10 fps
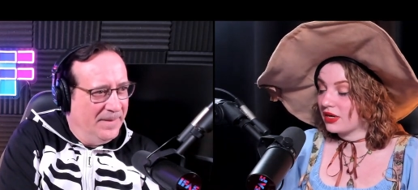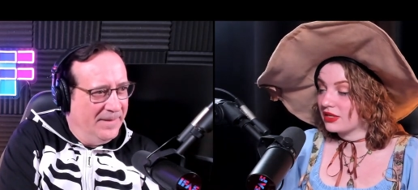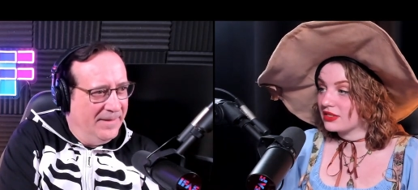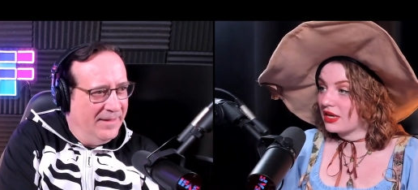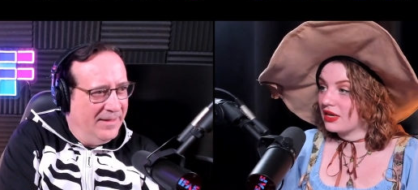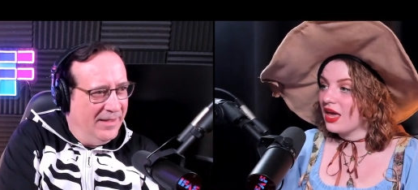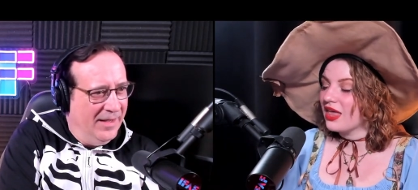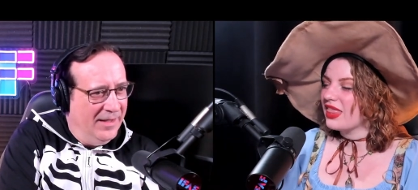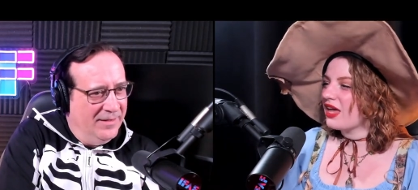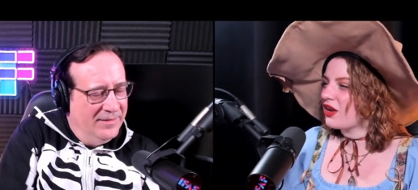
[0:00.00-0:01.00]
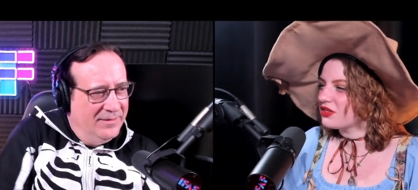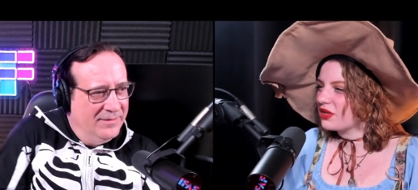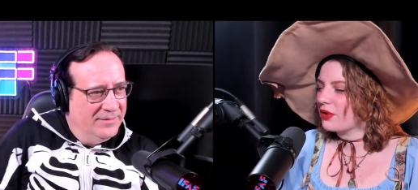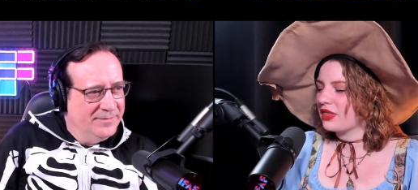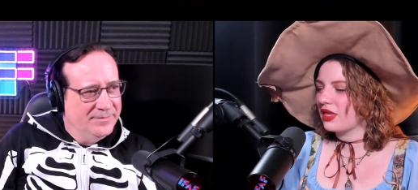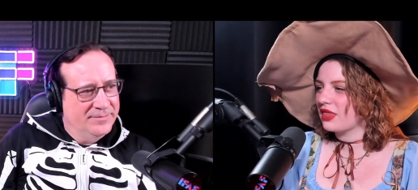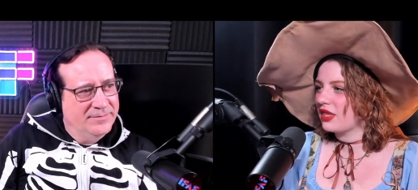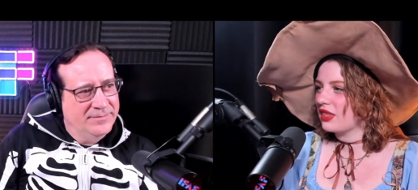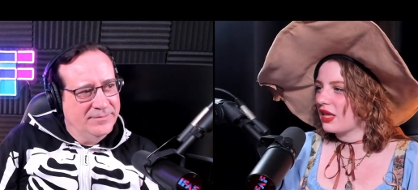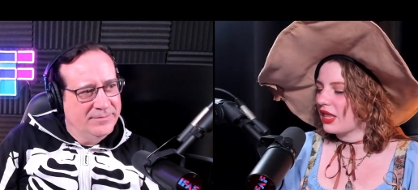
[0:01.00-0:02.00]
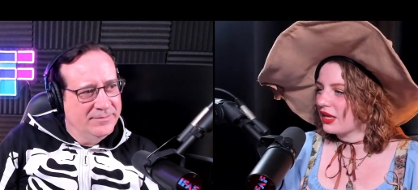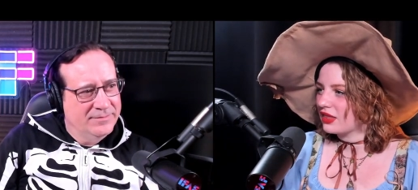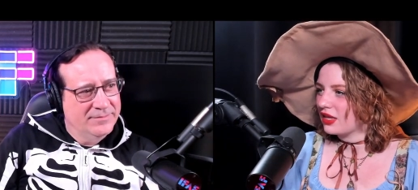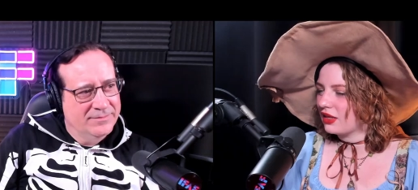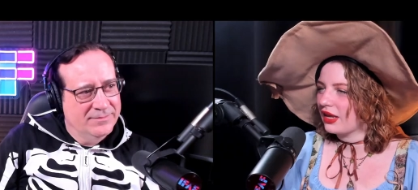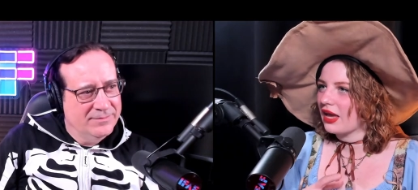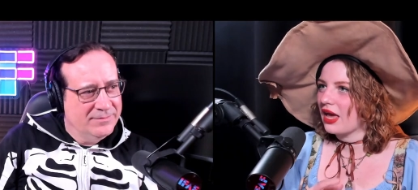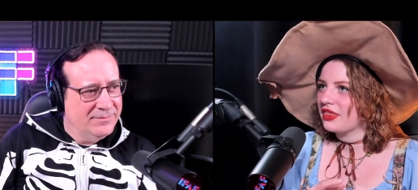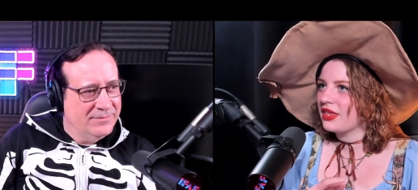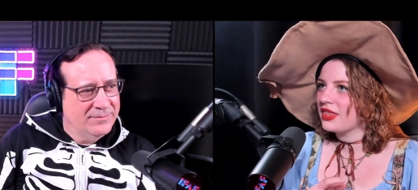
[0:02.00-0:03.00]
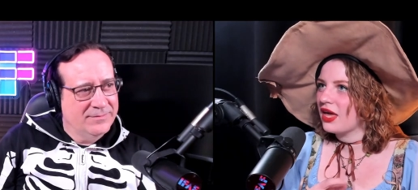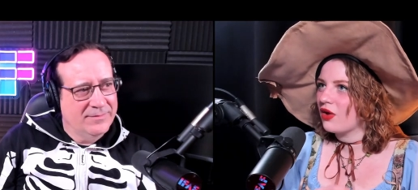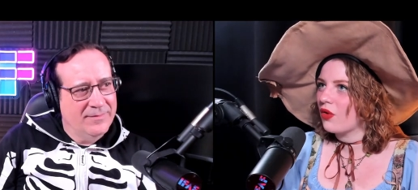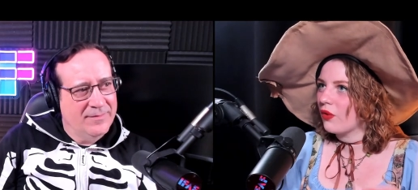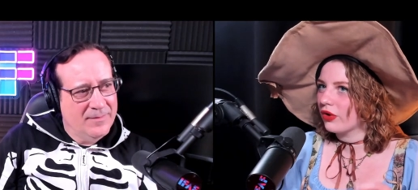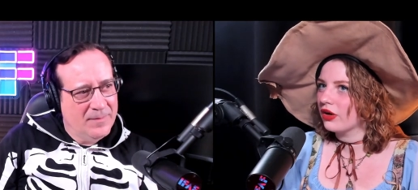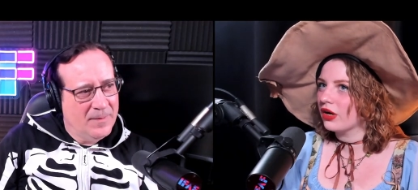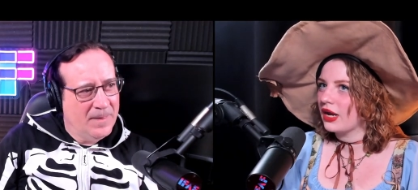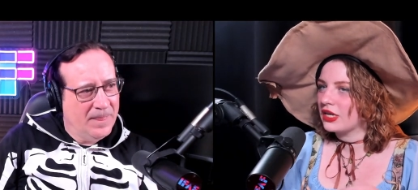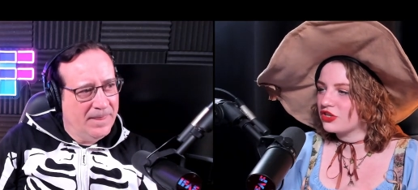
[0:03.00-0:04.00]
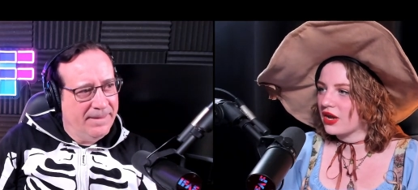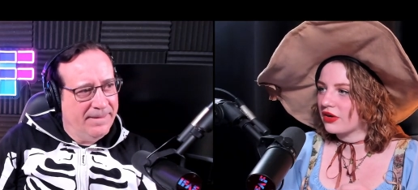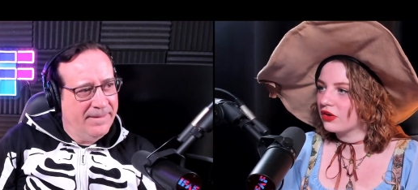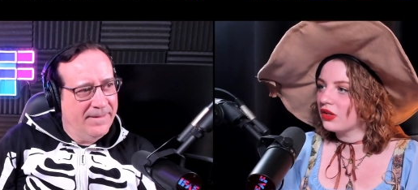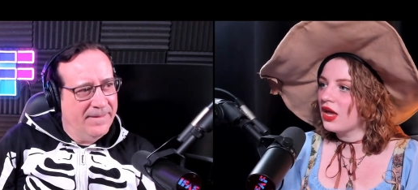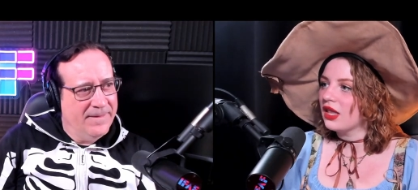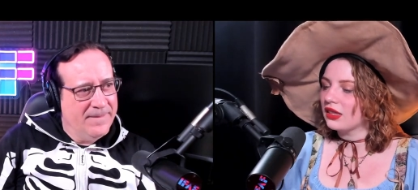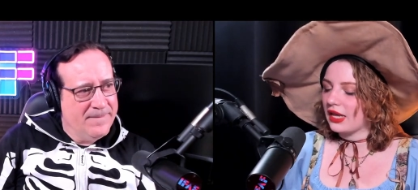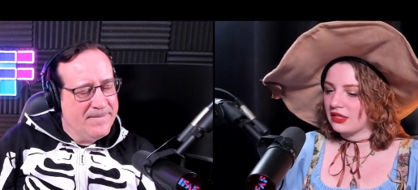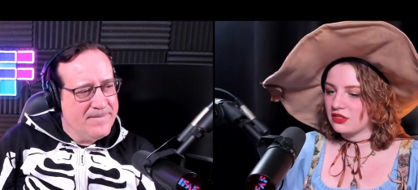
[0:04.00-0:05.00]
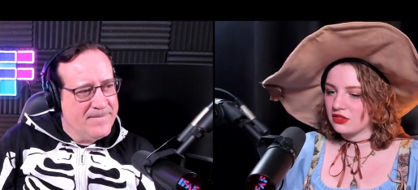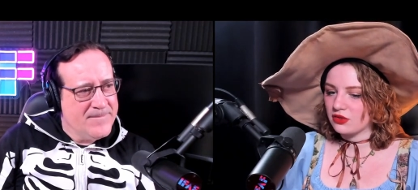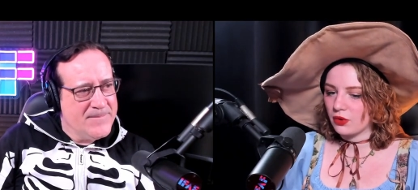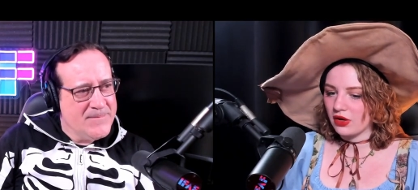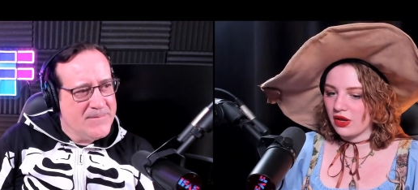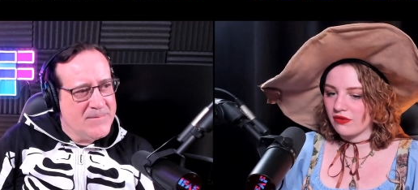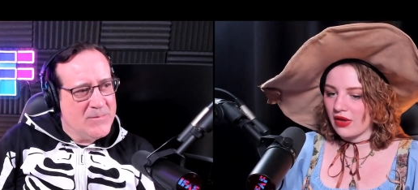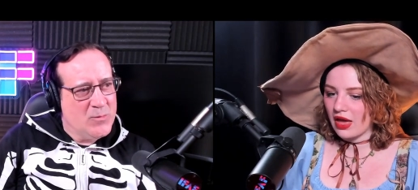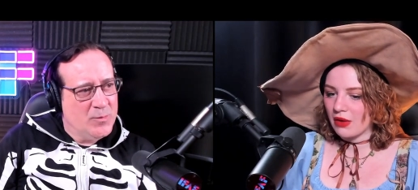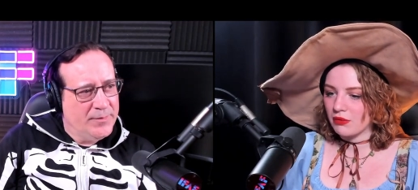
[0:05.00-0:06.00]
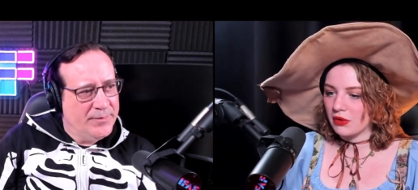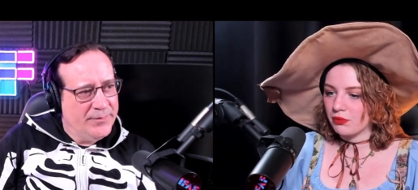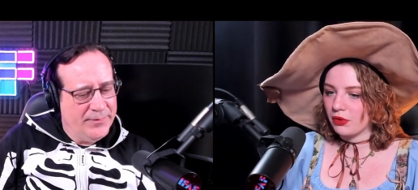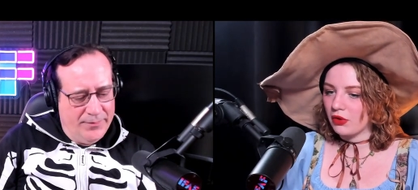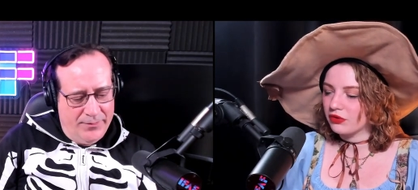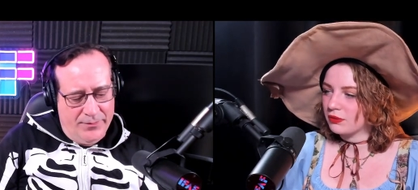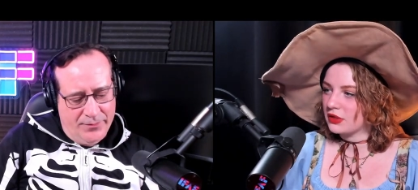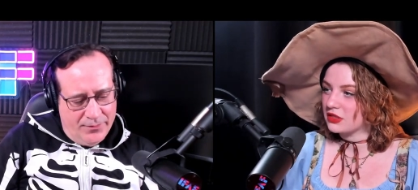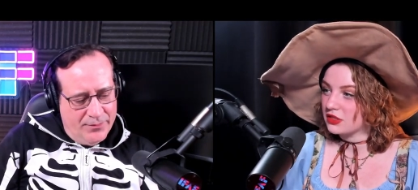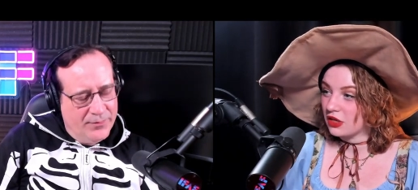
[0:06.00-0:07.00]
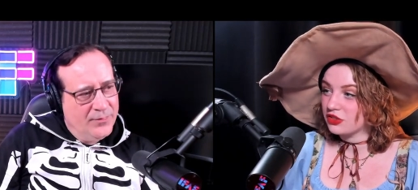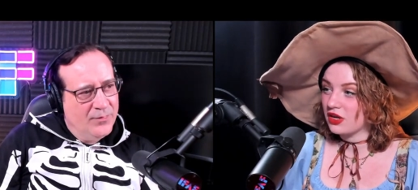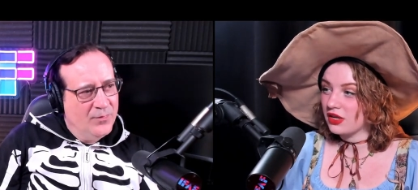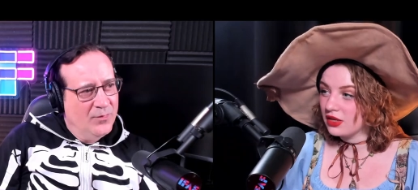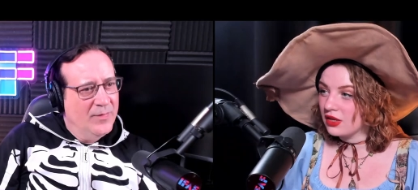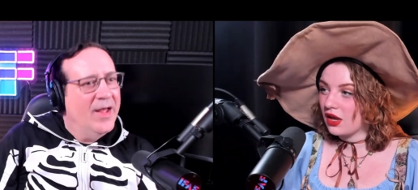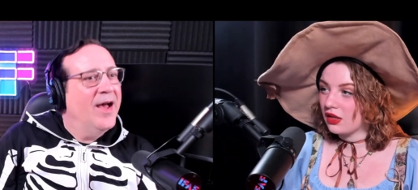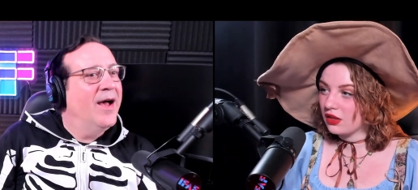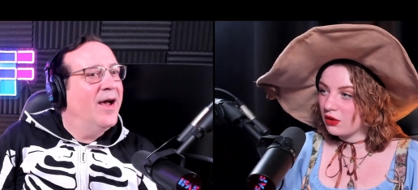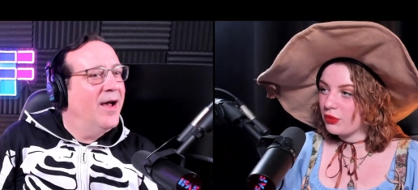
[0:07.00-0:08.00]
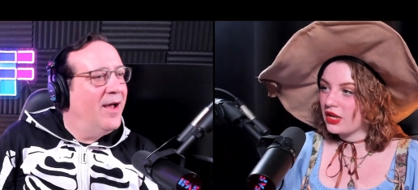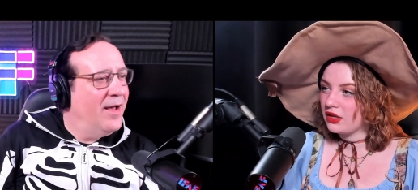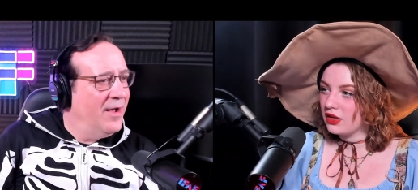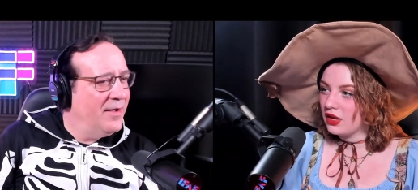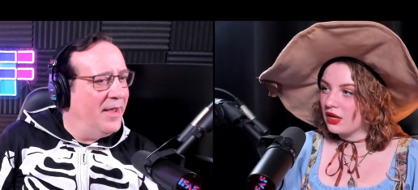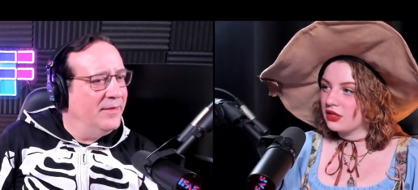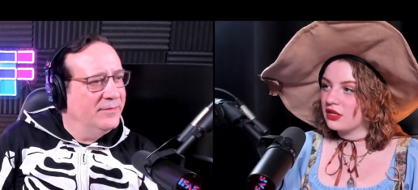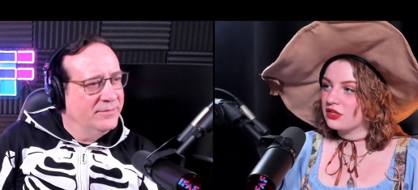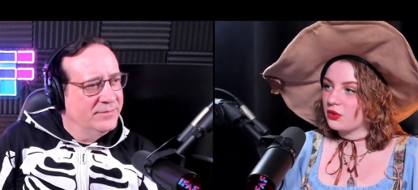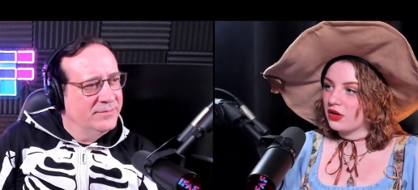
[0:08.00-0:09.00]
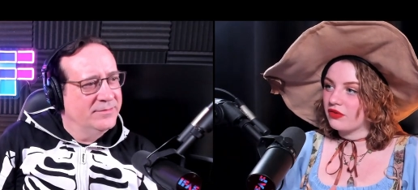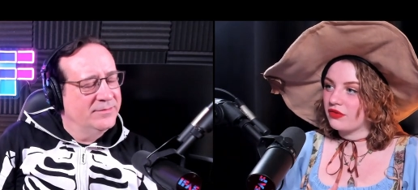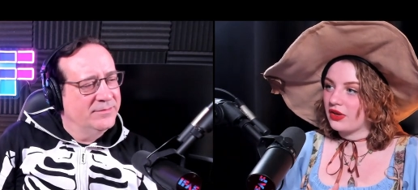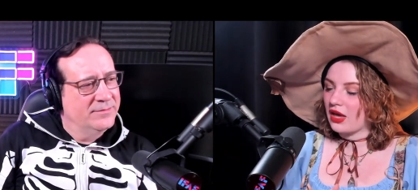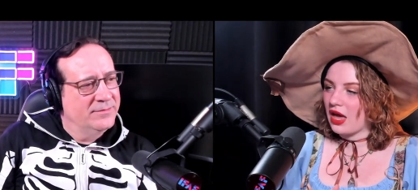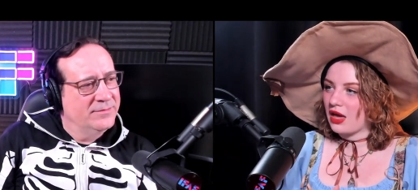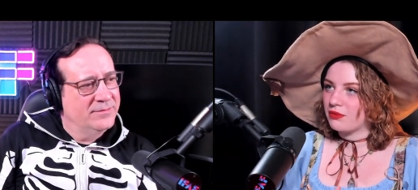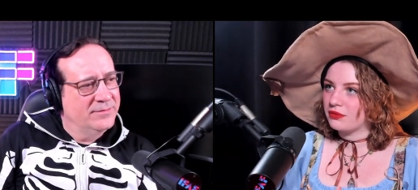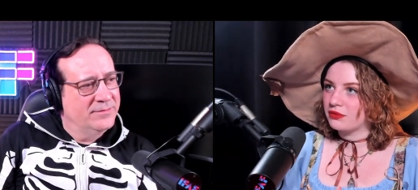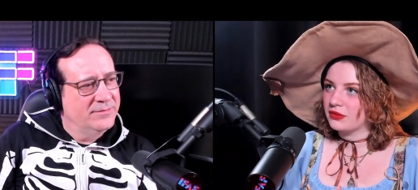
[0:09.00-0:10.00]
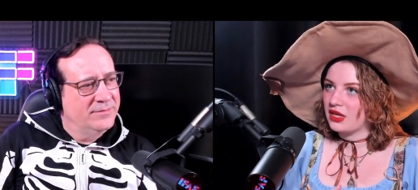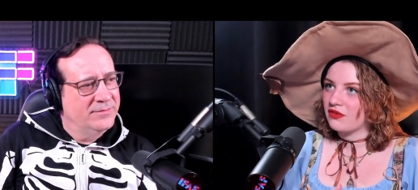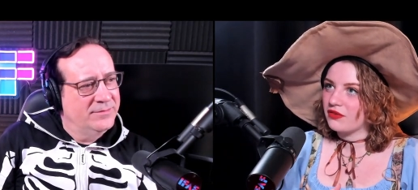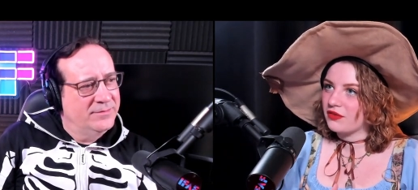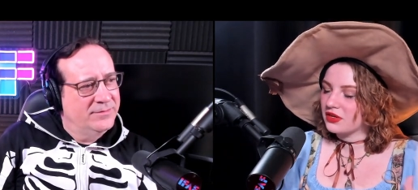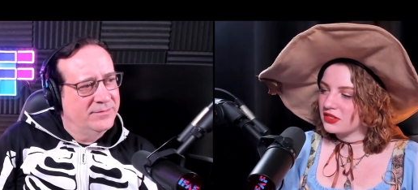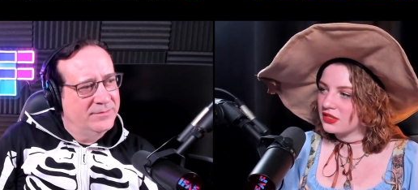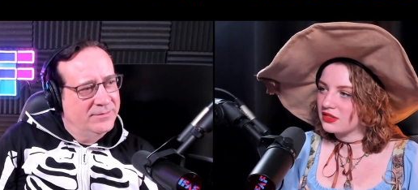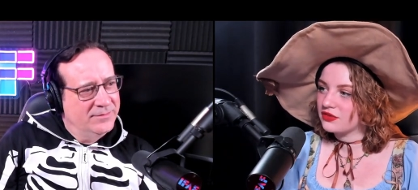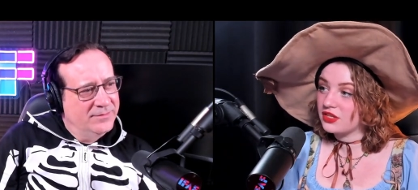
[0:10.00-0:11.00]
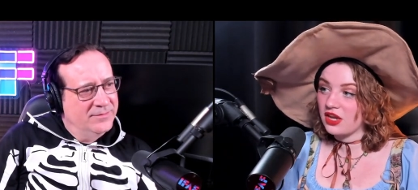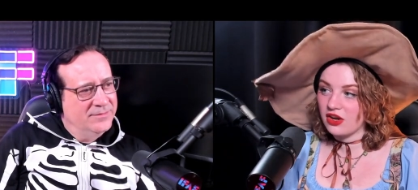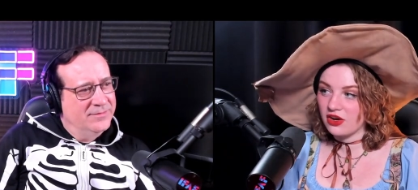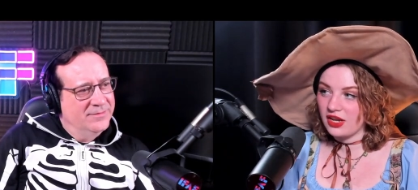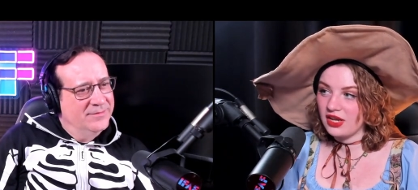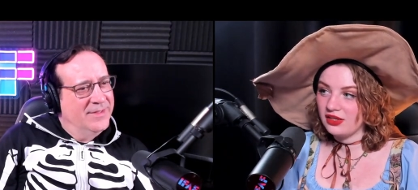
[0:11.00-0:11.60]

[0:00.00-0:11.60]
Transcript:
Speaker 1: honestly. Yeah. That and also I think that they like that like I think that horror in general likes to sort of um pull from nostalgia a little bit. Okay. To sort of um give a false sense of security.